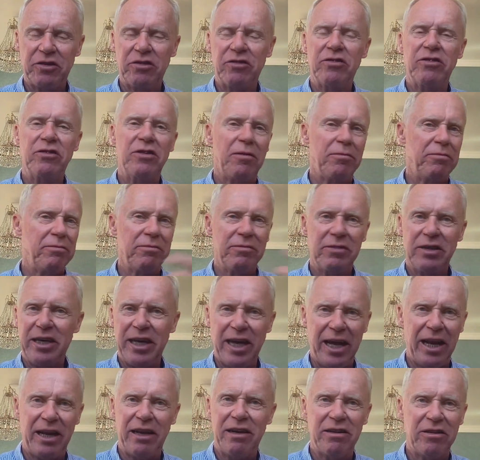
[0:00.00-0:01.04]
Some
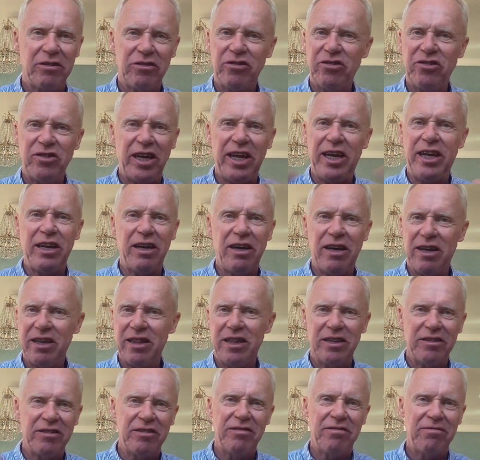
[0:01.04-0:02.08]
can sing,
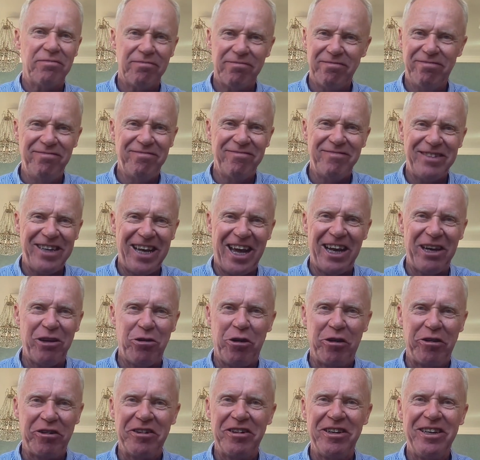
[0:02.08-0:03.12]
others
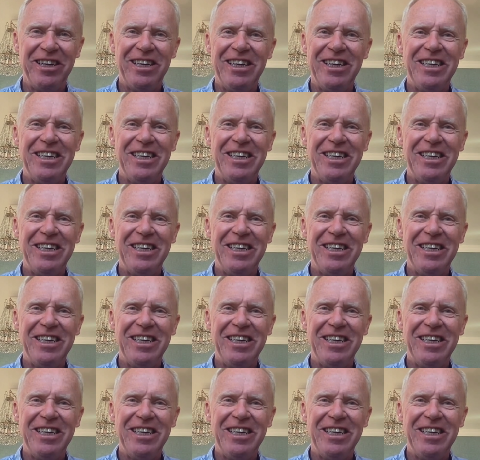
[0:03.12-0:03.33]
cannot.